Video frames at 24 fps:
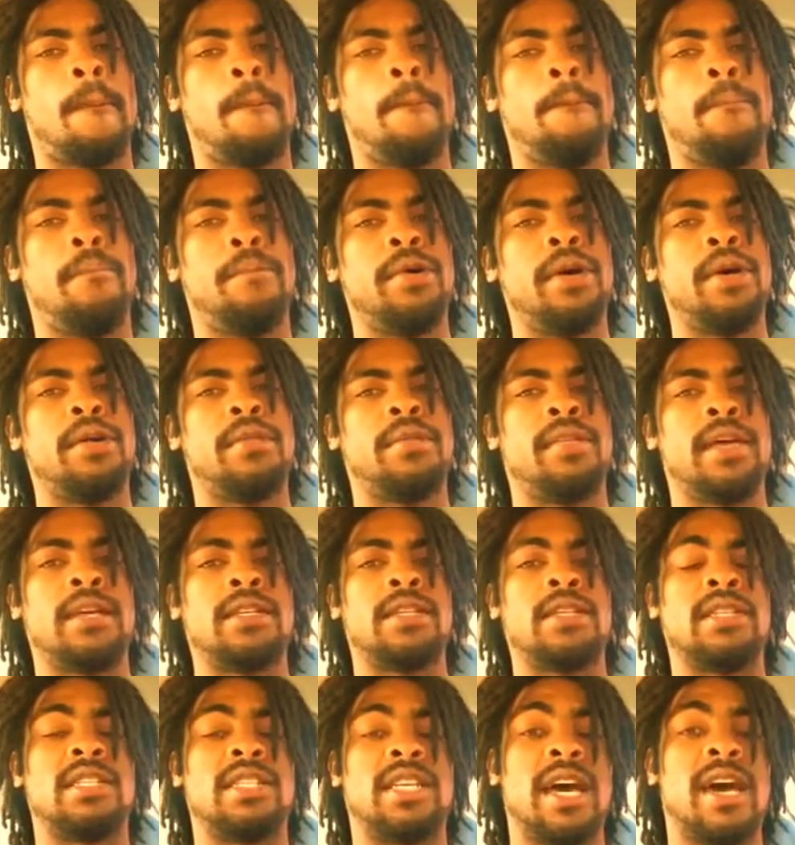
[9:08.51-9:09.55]
But that's
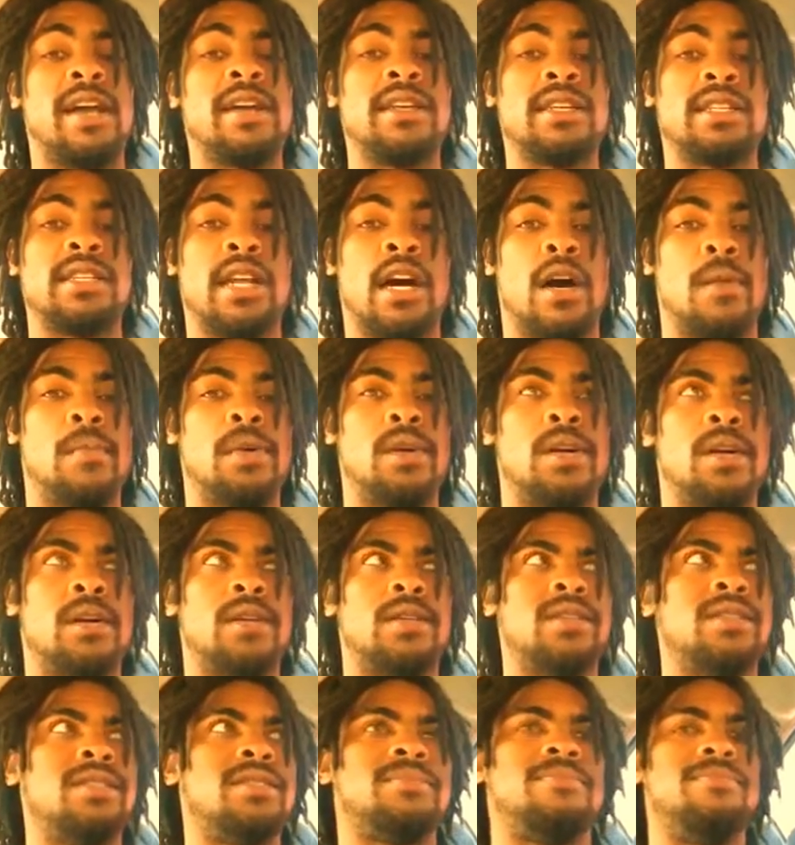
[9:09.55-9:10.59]
a challenge now
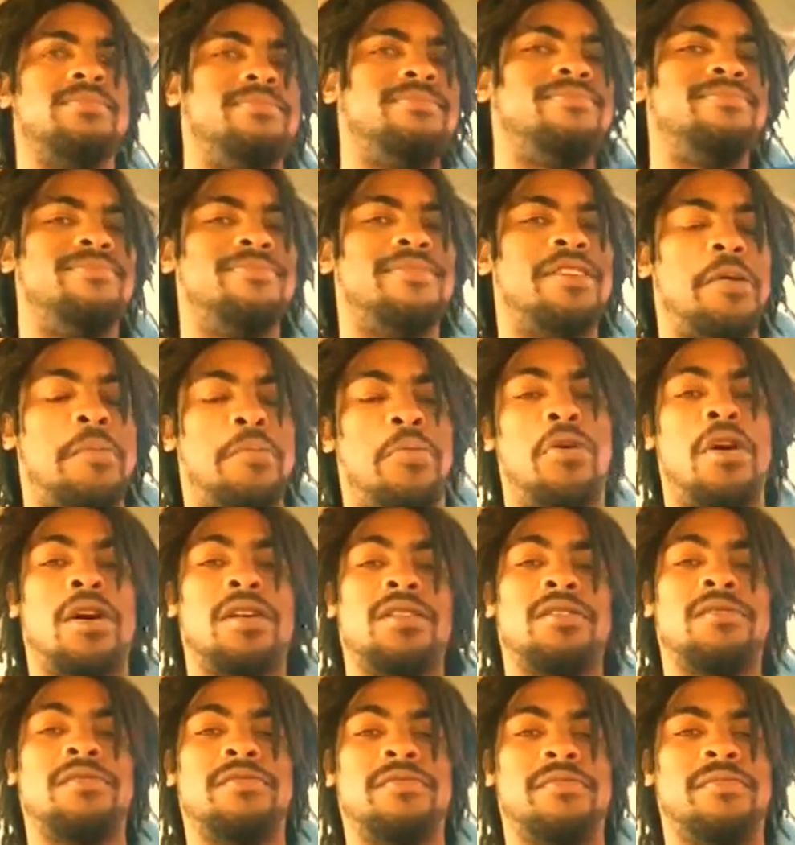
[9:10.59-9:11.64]
because it's a part
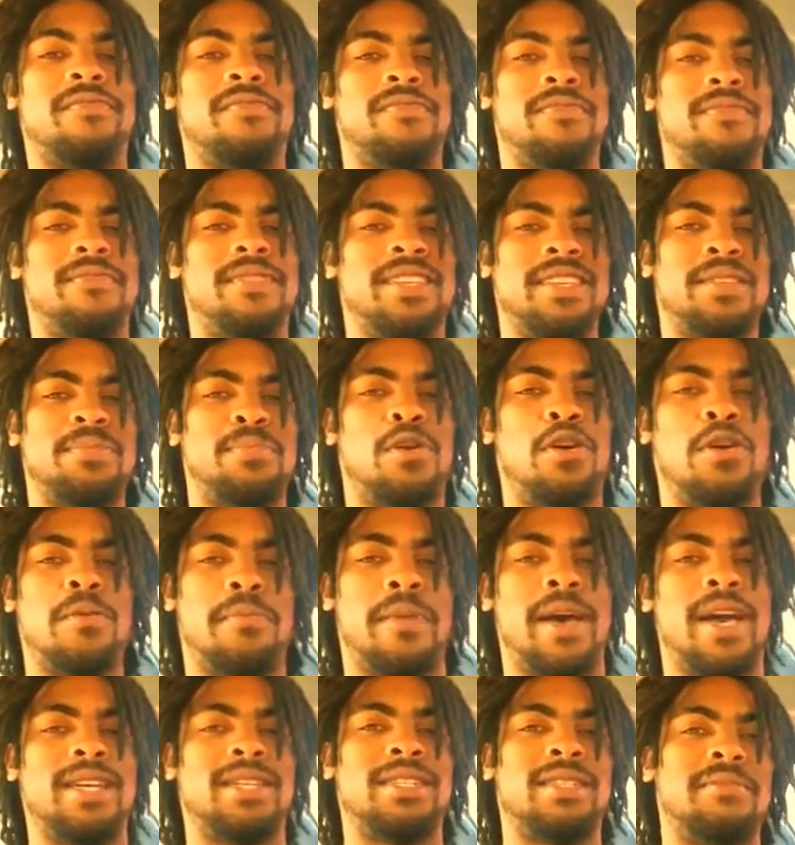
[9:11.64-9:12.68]
of this
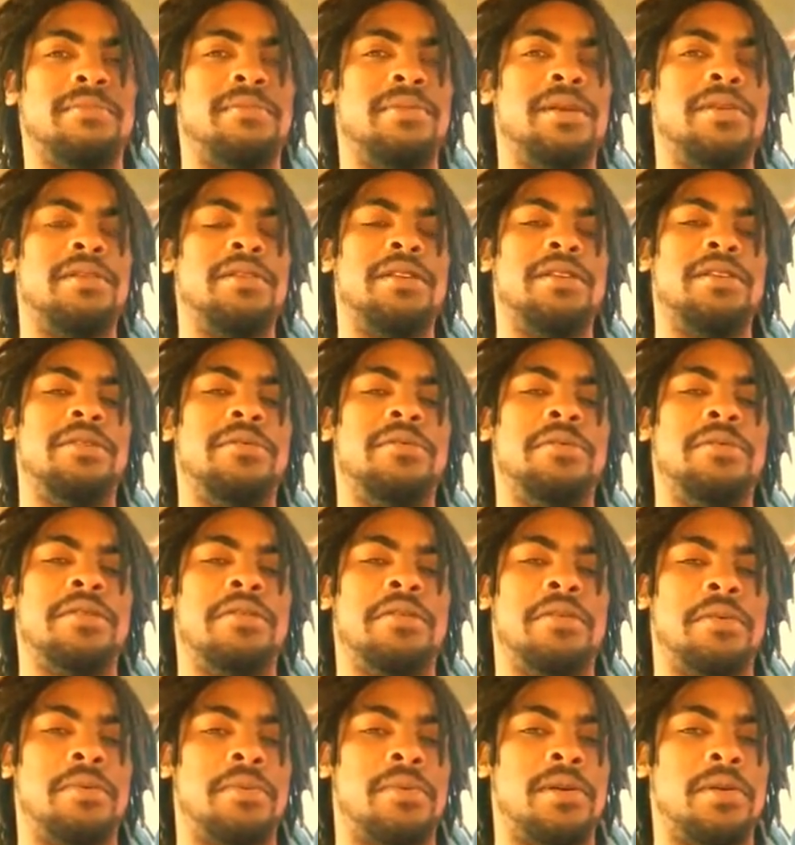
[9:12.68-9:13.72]
probation period we
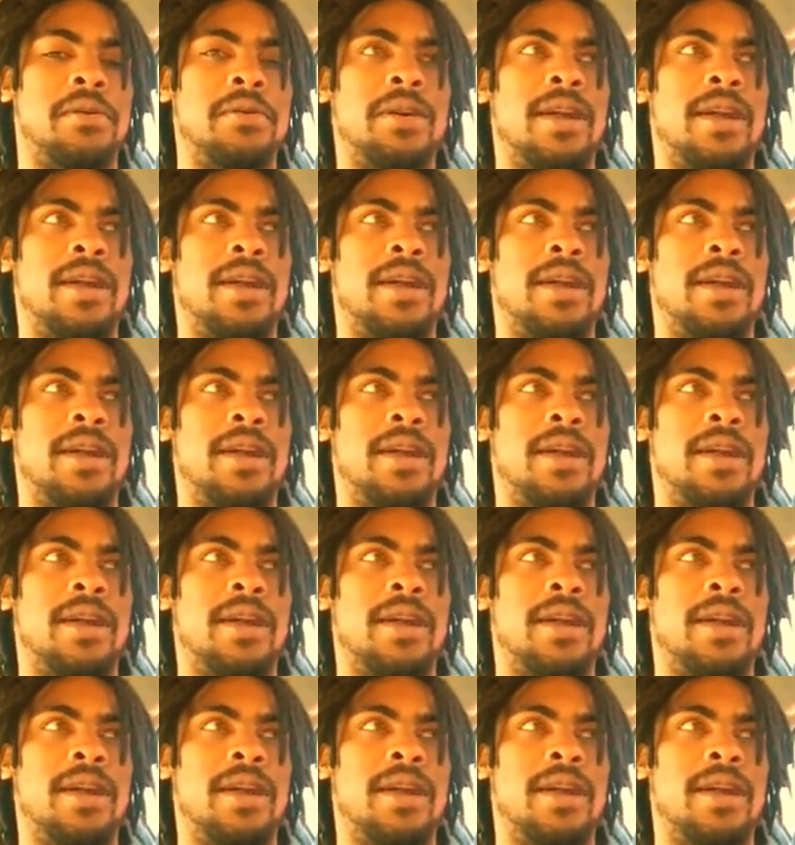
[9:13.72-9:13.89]
on, bro.